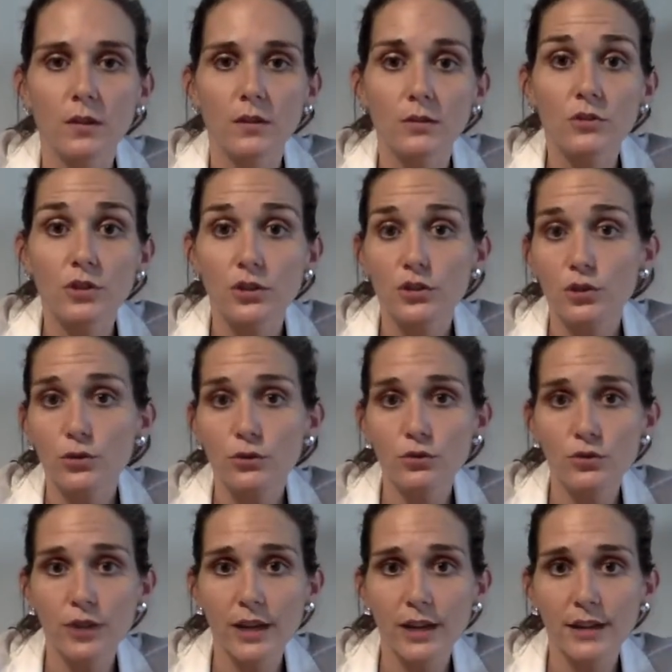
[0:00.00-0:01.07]
surgical
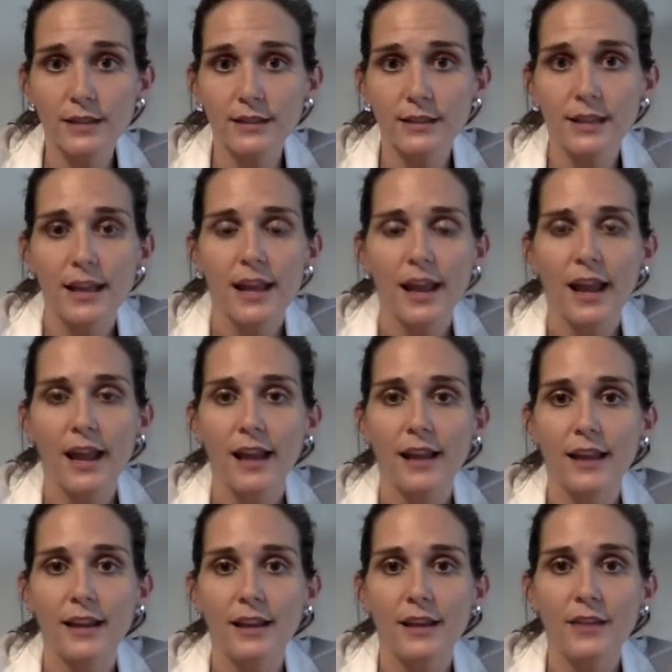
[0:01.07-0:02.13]
drains,
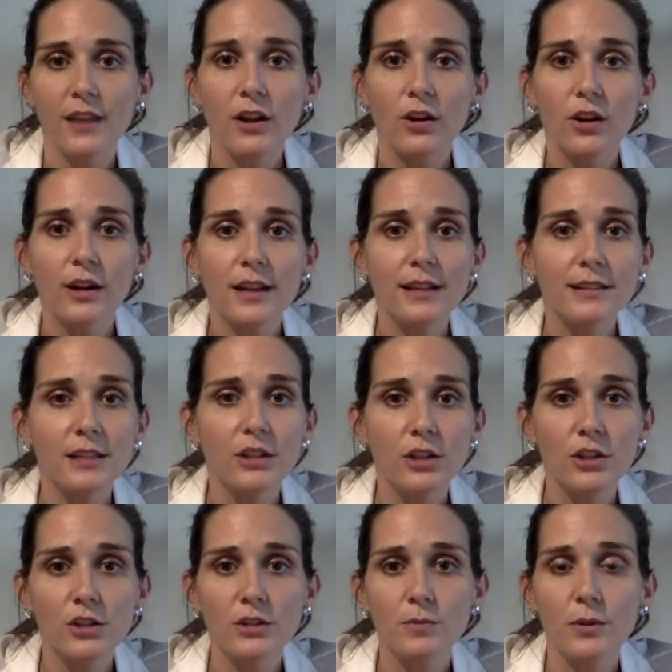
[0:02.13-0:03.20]
and they are easy to
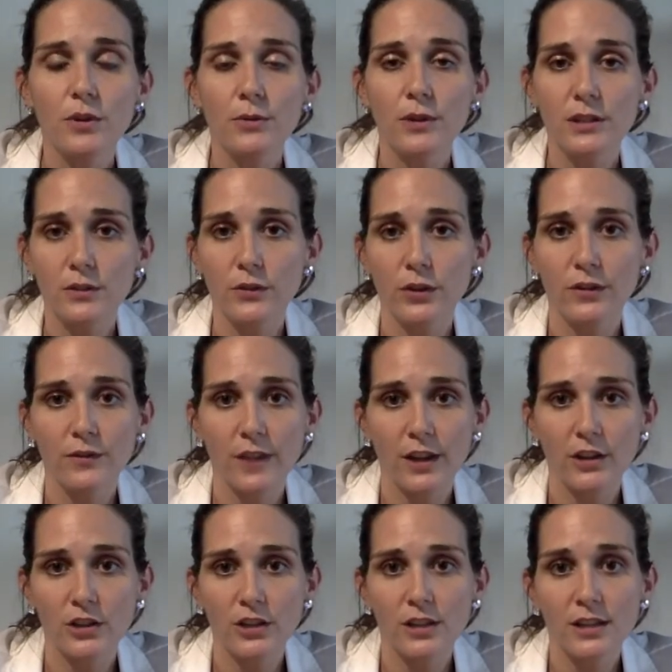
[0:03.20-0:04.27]
use, but the risk for
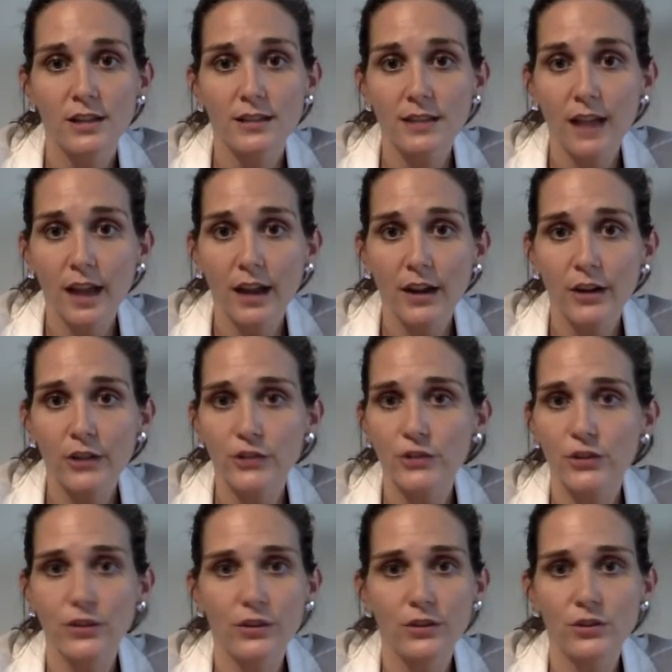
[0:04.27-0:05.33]
infection is higher, so
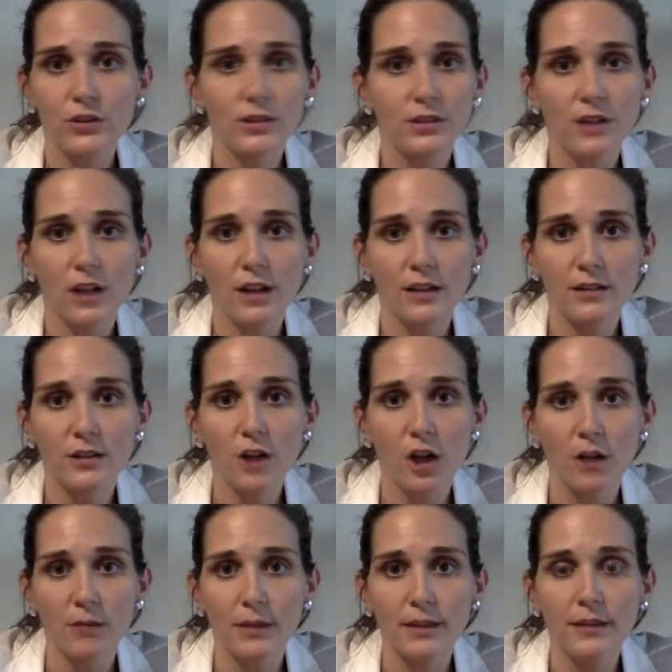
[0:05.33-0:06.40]
they're just not as
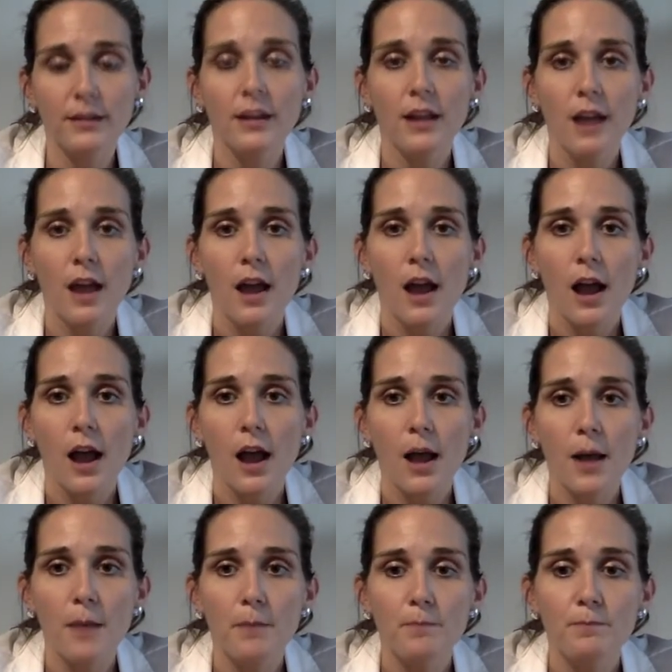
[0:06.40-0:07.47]
common.
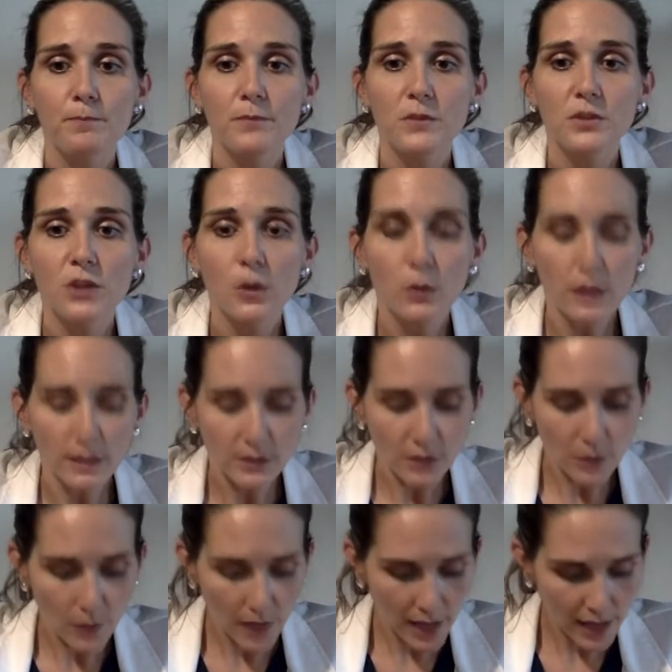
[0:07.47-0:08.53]
So let's
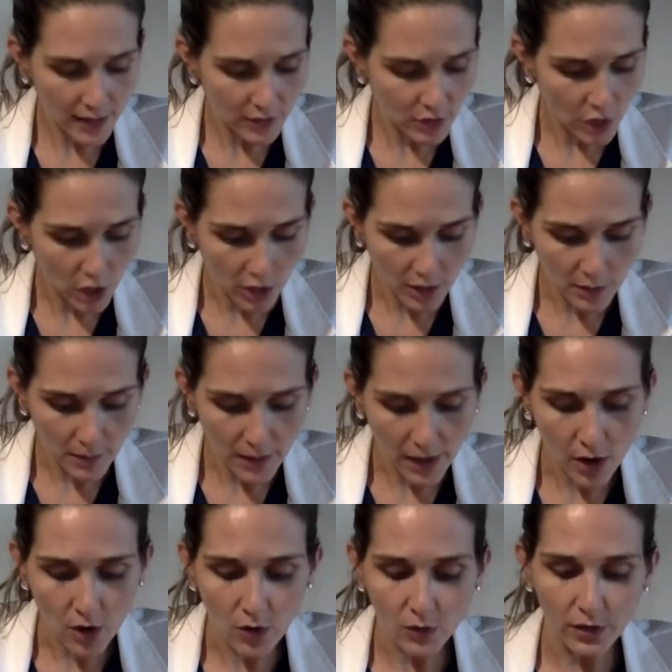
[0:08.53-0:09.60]
go ahead and talk
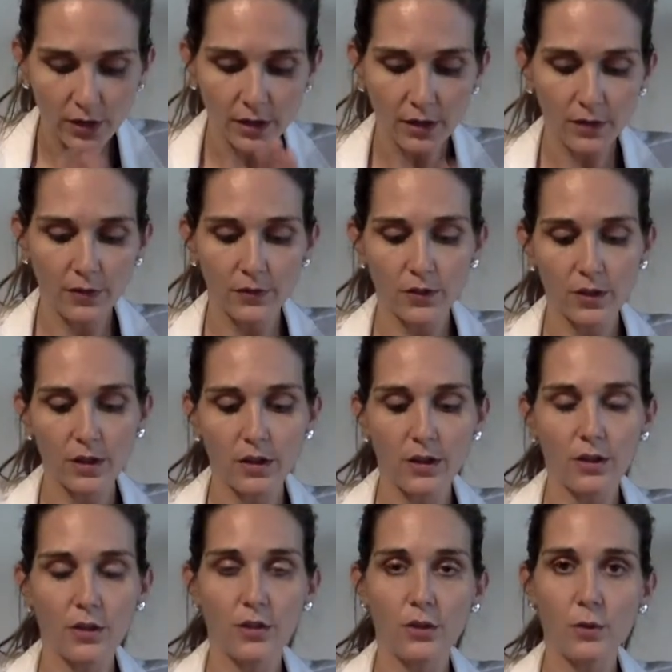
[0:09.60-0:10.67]
about
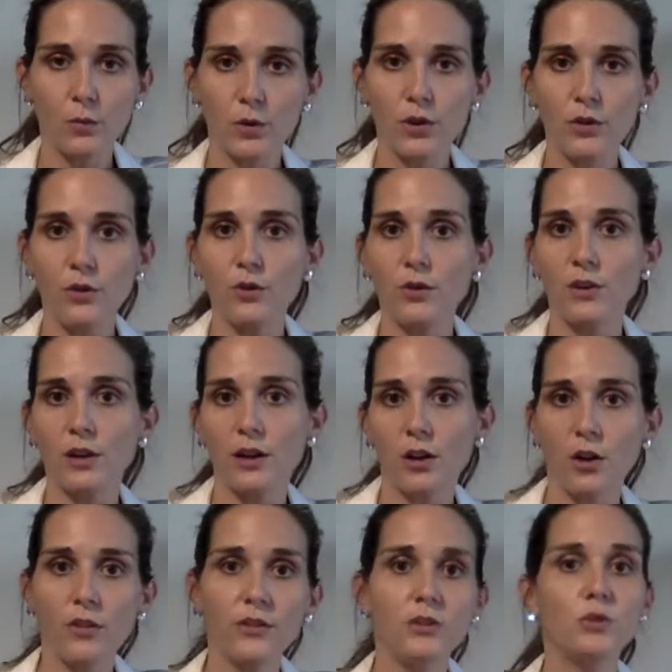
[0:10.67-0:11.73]
the wound and
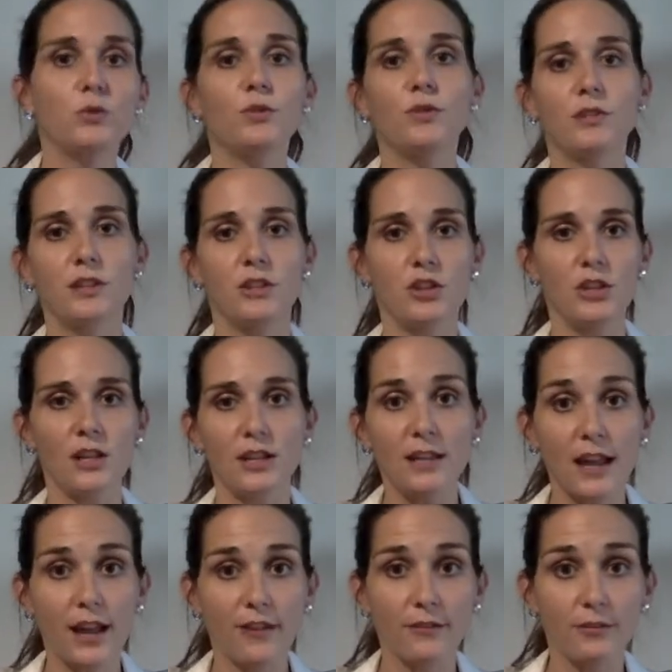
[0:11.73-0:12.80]
all the tools that you need to have